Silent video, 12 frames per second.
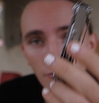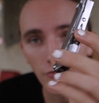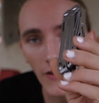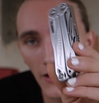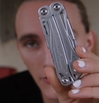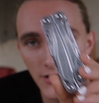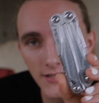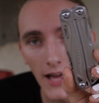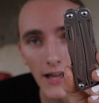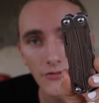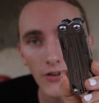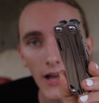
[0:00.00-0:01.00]
found this
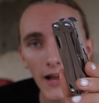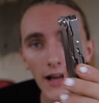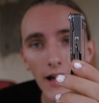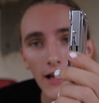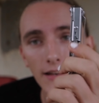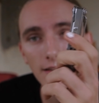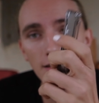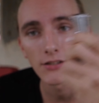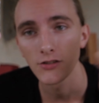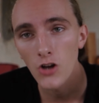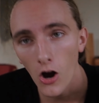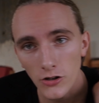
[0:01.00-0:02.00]
knife and
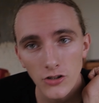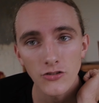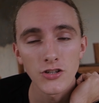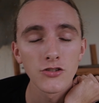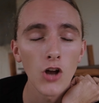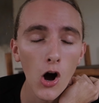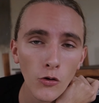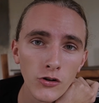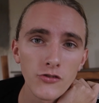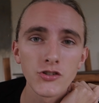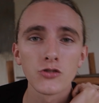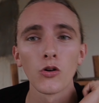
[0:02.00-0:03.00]
talked to the owner
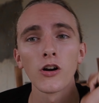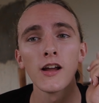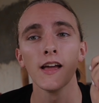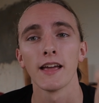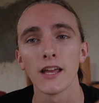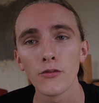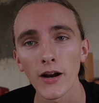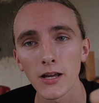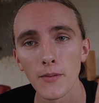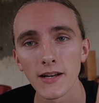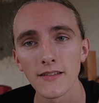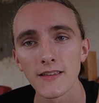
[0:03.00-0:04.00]
of the store. He
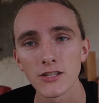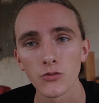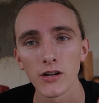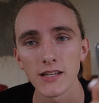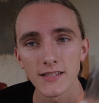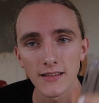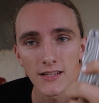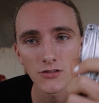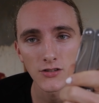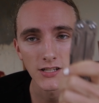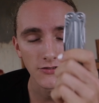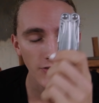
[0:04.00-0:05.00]
recommended this one. He said this
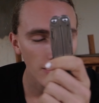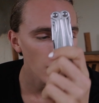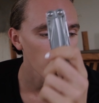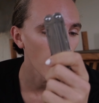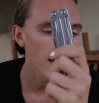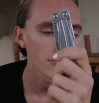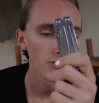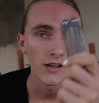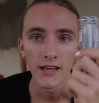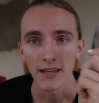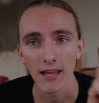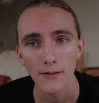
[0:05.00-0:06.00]
was his favorite knife.
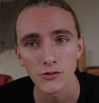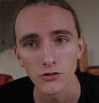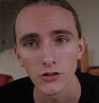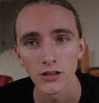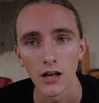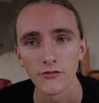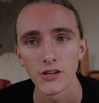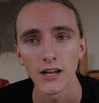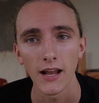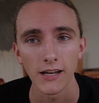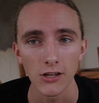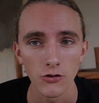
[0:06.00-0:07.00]
He absolutely loved
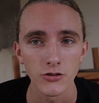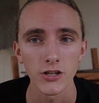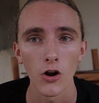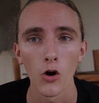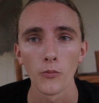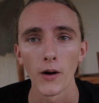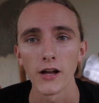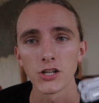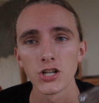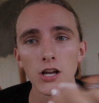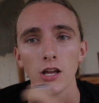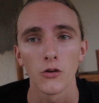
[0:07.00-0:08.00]
it and he used it a whole
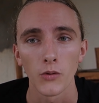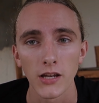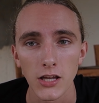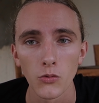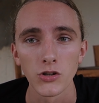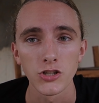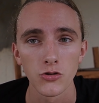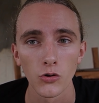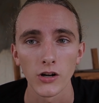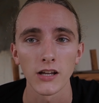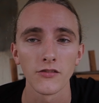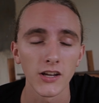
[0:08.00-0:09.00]
bunch when he was
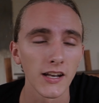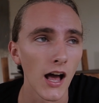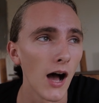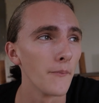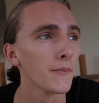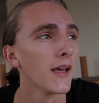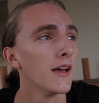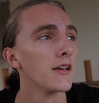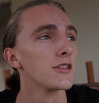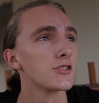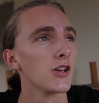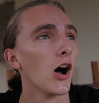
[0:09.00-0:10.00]
touring in Vietnam.
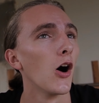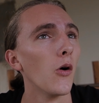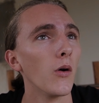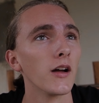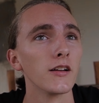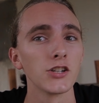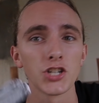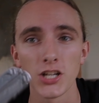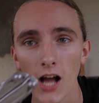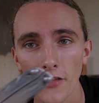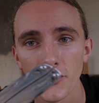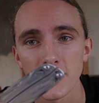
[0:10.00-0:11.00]
So she
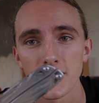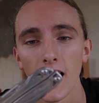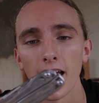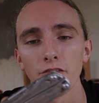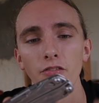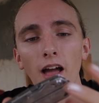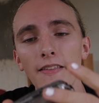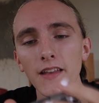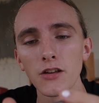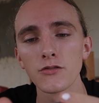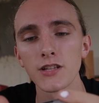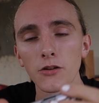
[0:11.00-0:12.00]
got this knife and then
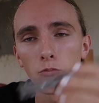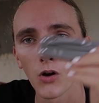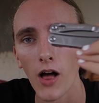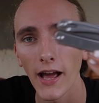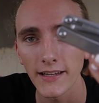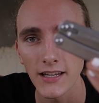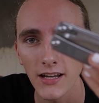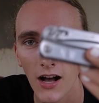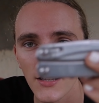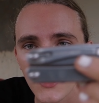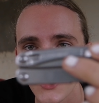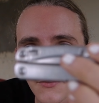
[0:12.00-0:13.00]
he was like, well, I can
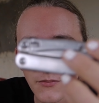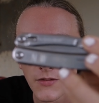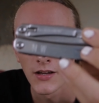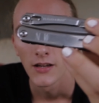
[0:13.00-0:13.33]
custom